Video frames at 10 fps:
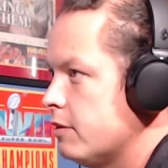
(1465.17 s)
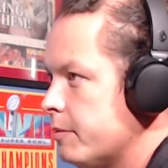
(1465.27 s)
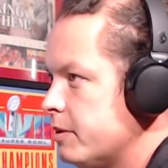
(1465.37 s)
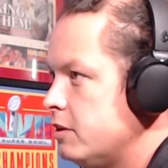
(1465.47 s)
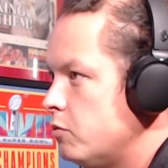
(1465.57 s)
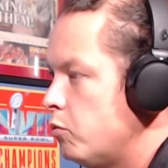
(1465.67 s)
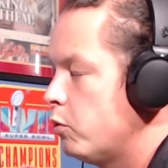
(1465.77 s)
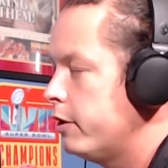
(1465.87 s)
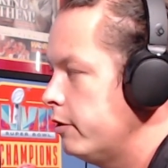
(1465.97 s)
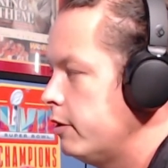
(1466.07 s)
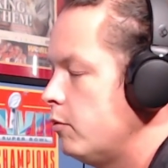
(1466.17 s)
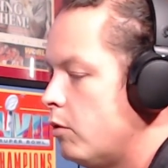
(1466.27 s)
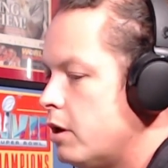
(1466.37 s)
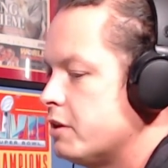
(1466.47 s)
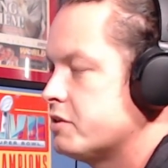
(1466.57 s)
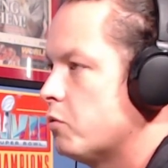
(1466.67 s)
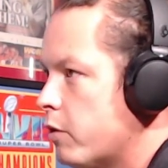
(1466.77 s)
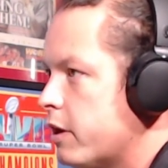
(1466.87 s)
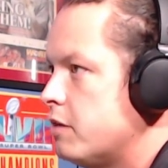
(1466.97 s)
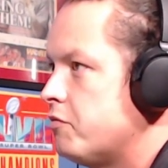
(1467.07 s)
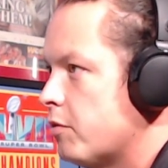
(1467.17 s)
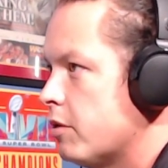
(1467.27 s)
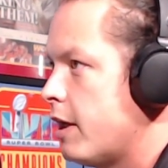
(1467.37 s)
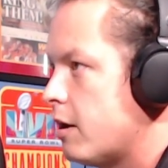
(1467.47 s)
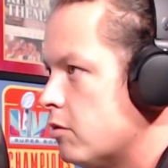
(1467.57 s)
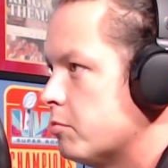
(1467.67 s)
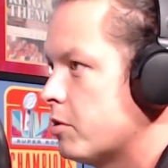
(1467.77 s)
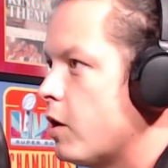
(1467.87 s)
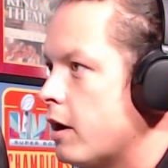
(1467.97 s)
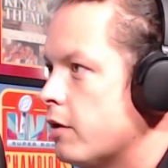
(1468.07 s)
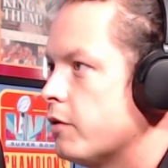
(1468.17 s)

I mean, you really want to win for that home crowd.